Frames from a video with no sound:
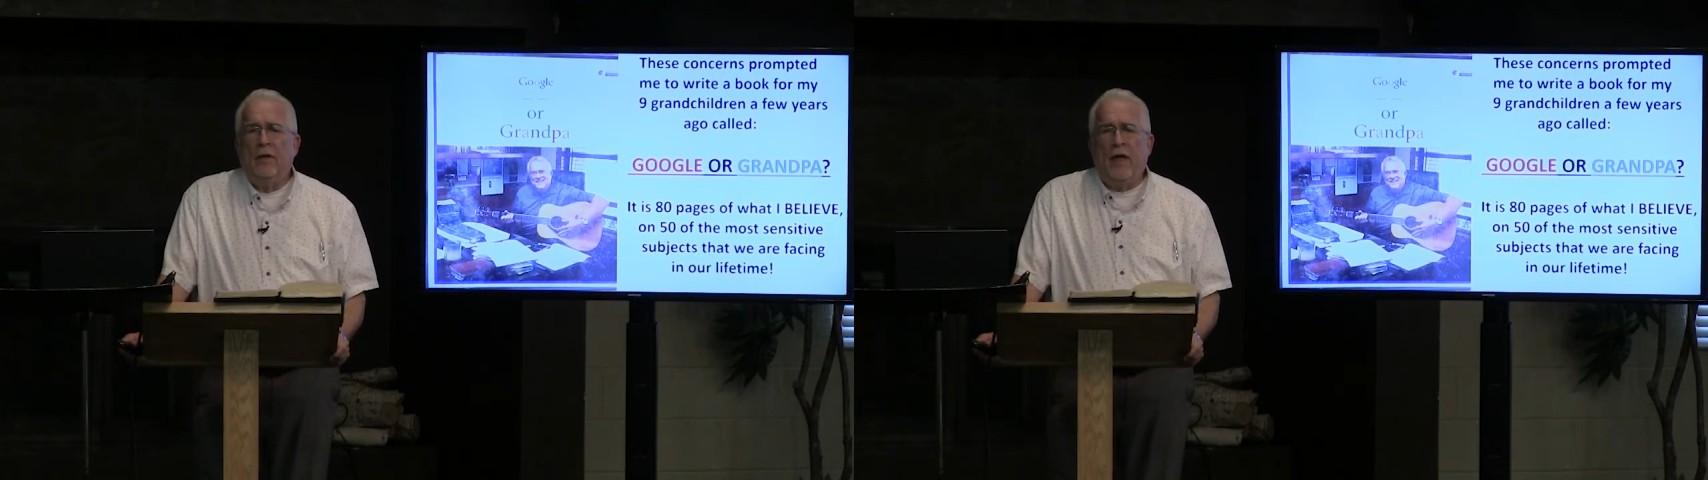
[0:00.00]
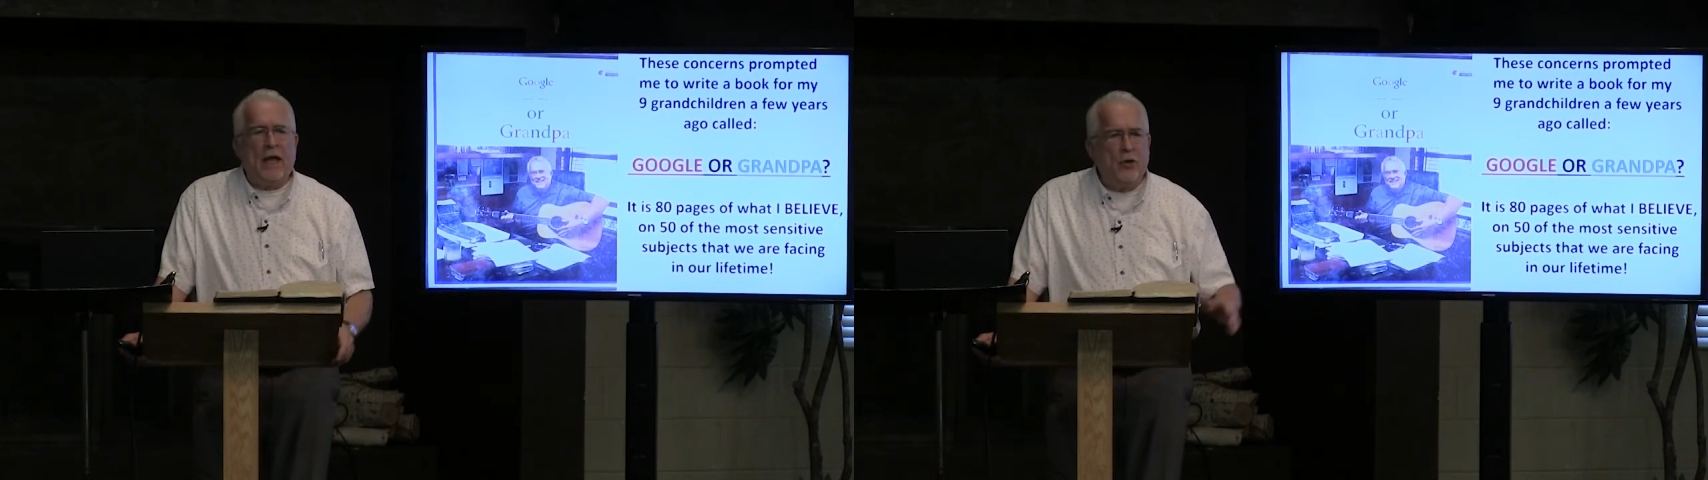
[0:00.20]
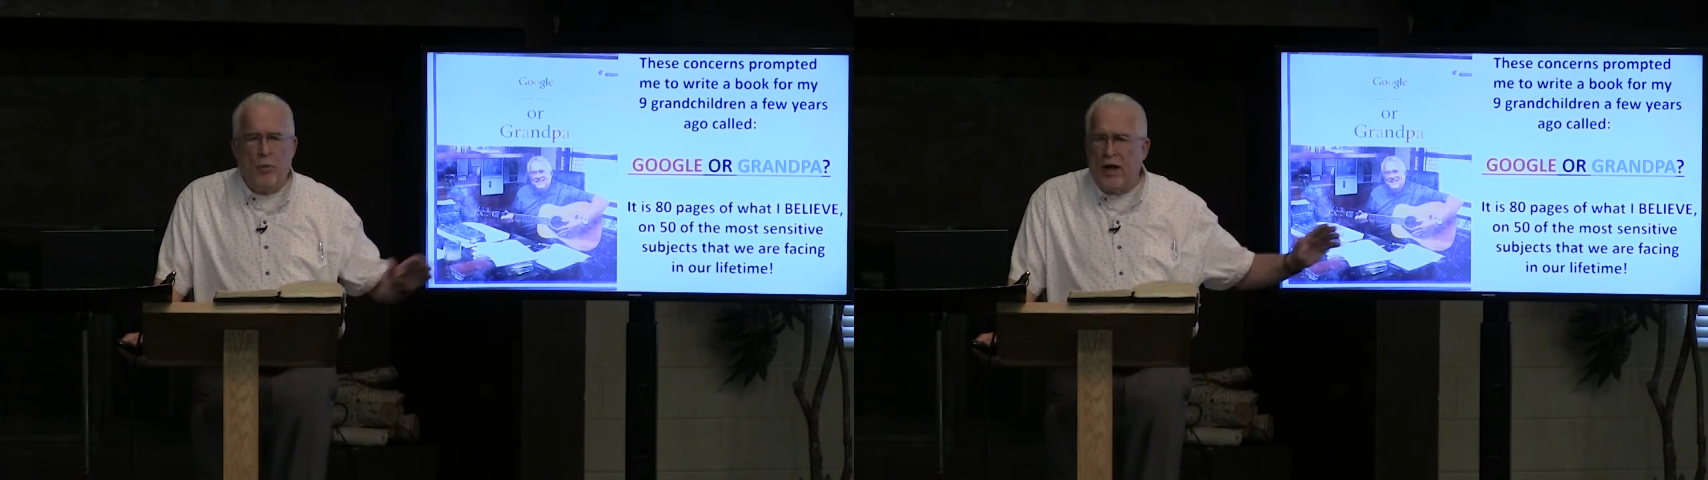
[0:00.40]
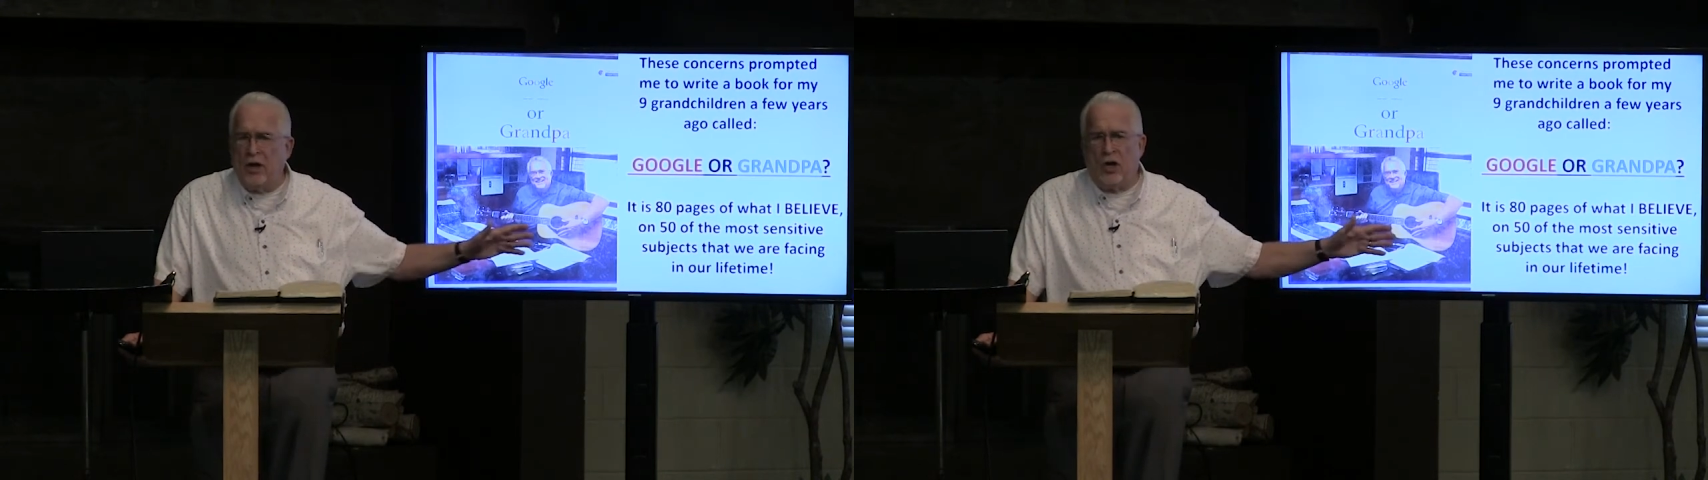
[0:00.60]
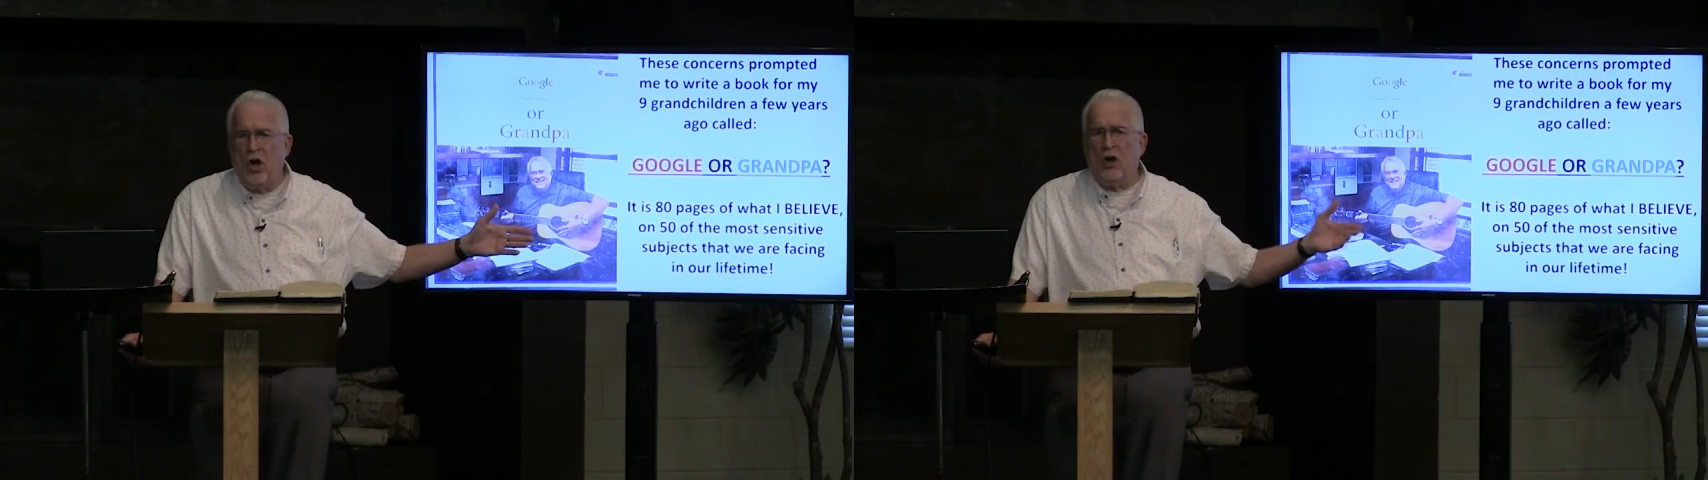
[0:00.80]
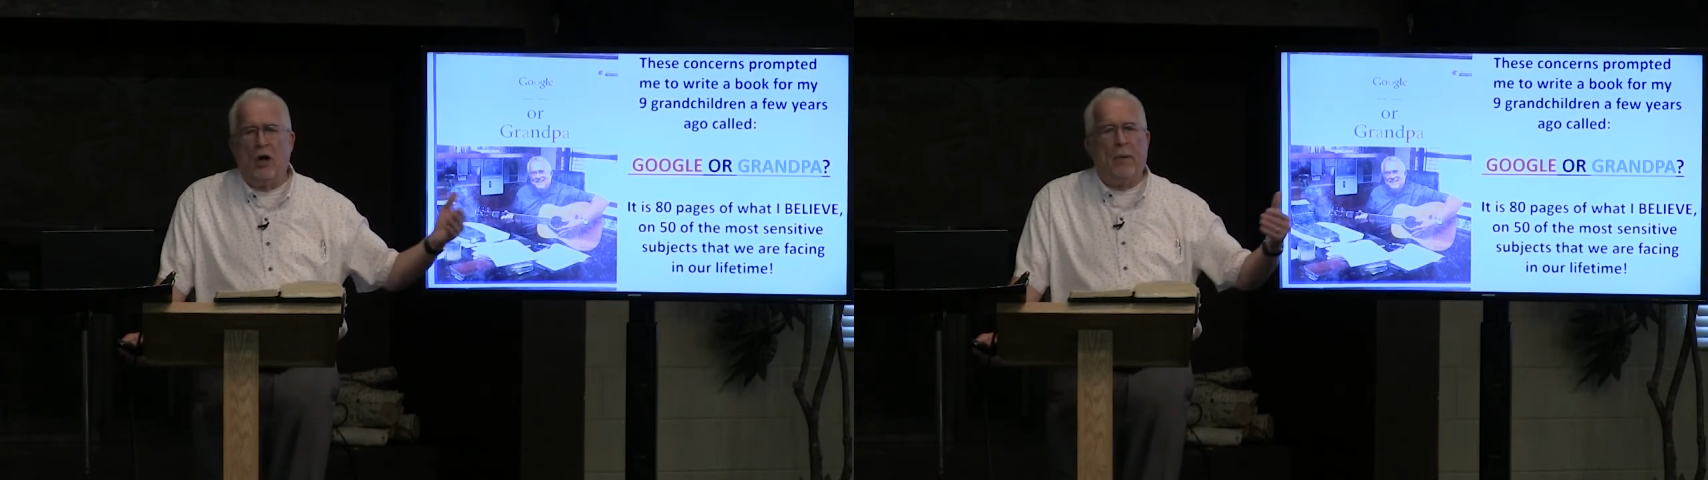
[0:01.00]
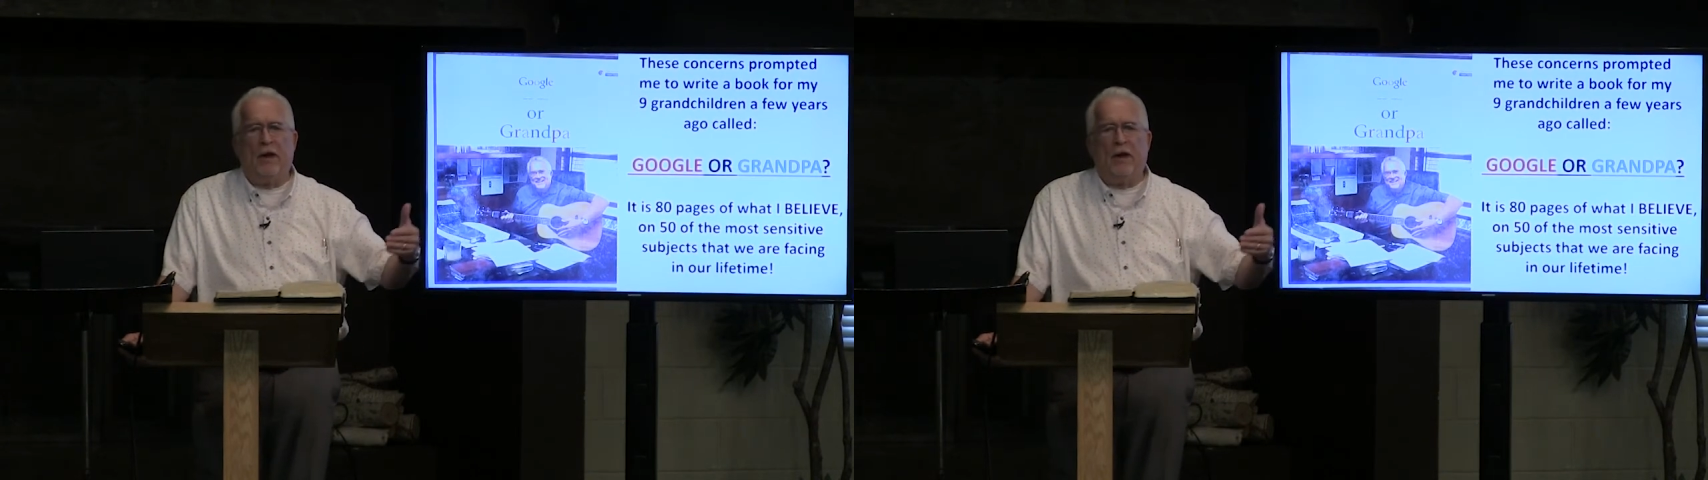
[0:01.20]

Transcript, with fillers: They can run to Google,